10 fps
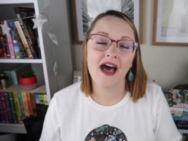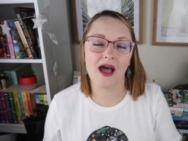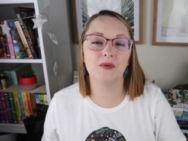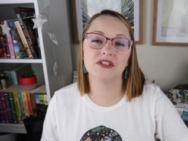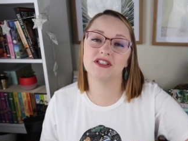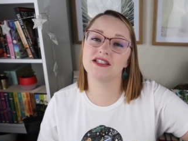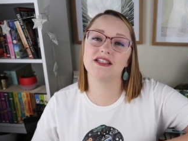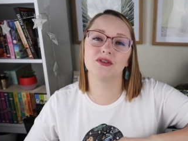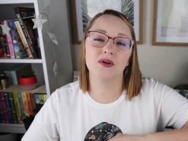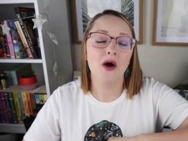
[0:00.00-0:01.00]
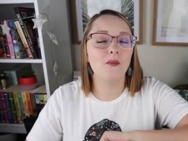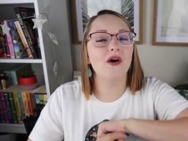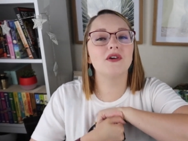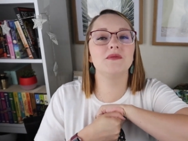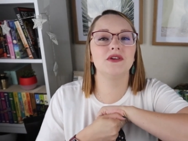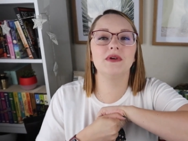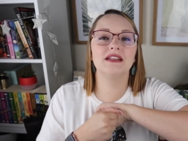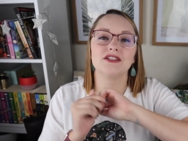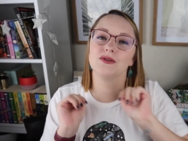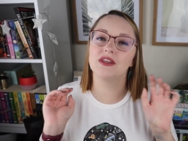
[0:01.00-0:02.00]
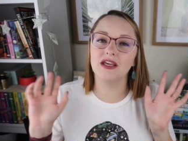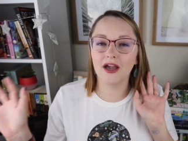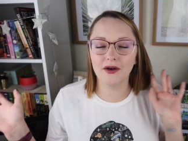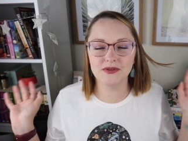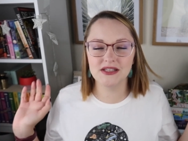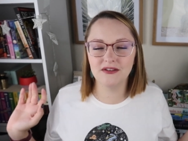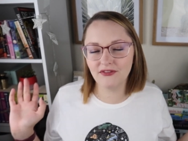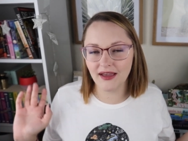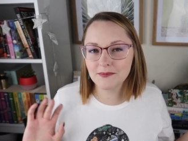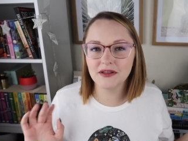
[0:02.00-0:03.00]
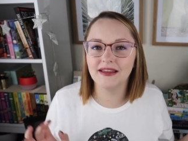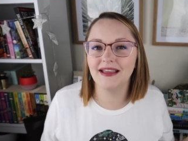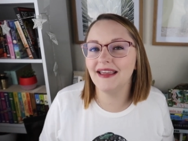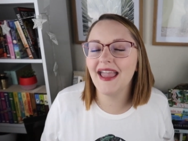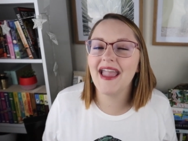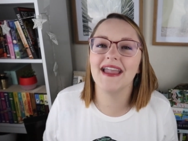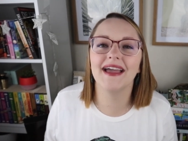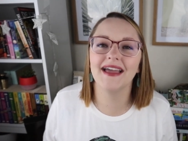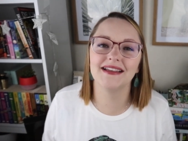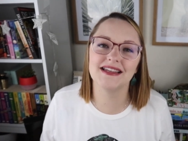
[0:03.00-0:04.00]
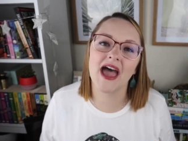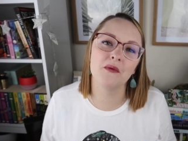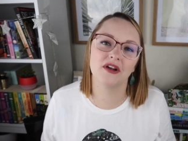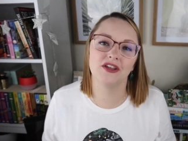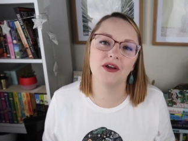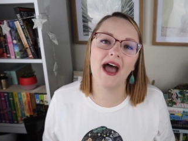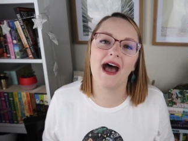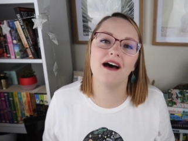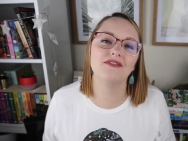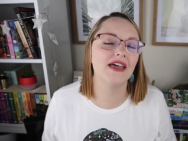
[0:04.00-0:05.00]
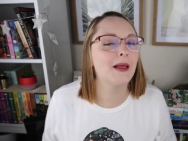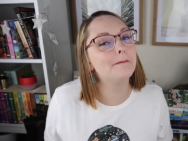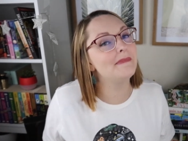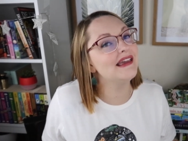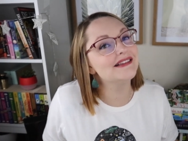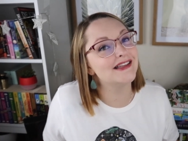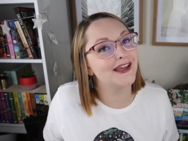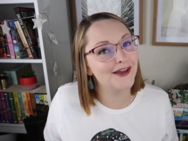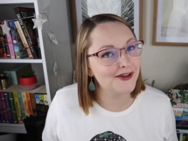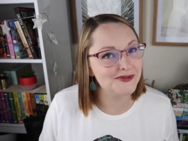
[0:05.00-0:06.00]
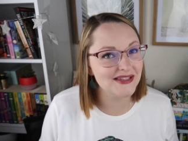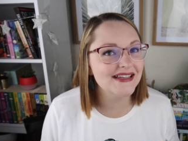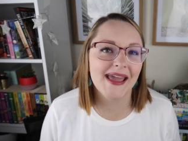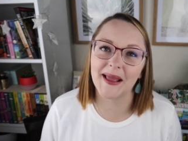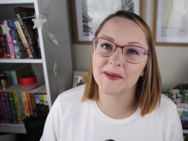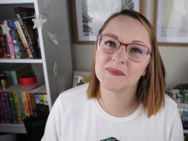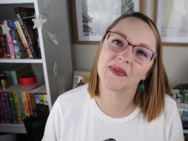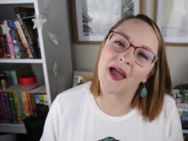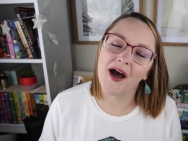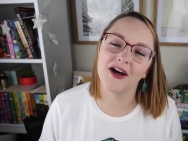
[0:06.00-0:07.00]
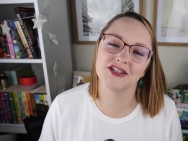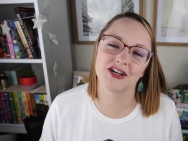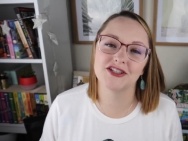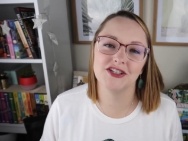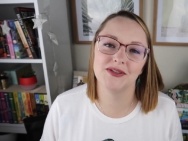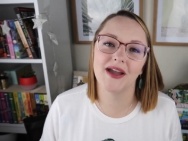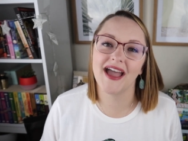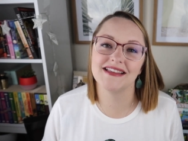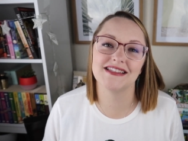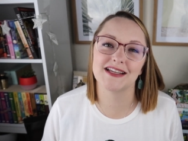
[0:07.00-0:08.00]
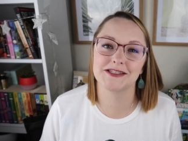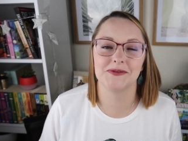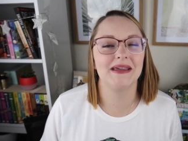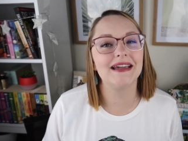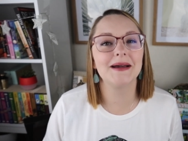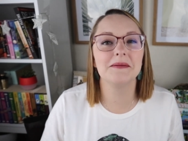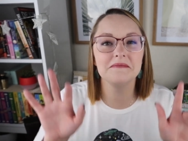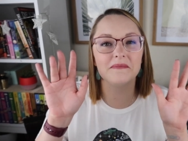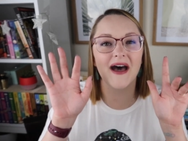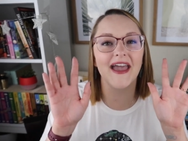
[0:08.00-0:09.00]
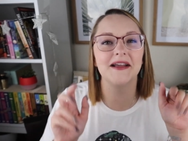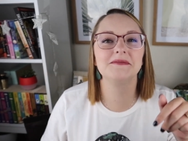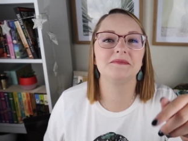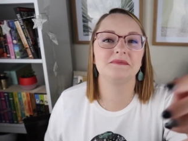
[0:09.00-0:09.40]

I want to welcome you into the cozy family, and I want you to have an amazing cozy day. I'll talk to you guys next week. Bye.